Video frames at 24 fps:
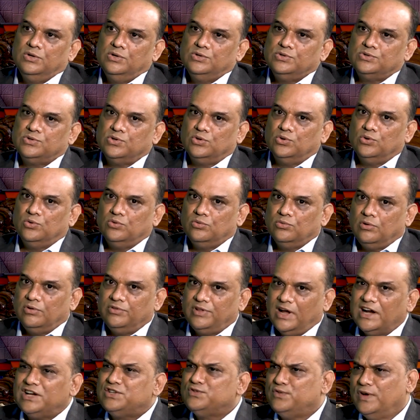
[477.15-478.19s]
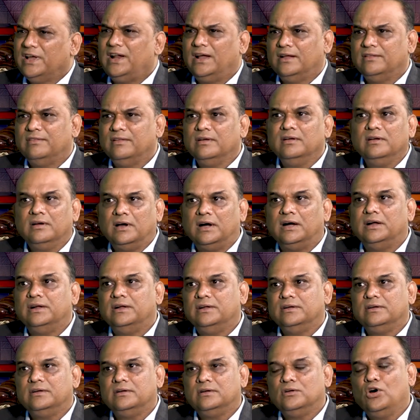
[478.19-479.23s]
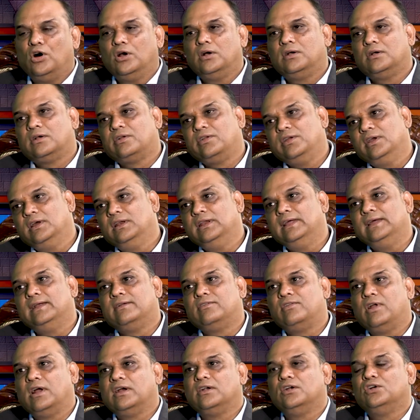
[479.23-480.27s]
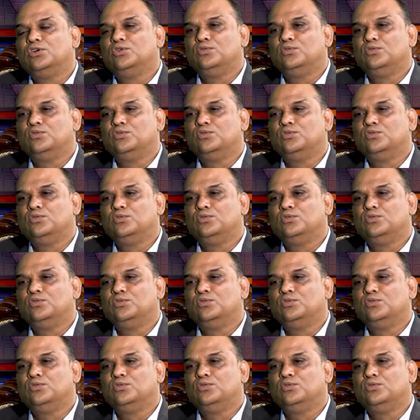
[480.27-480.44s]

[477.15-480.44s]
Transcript: So that's where I think I got really attracted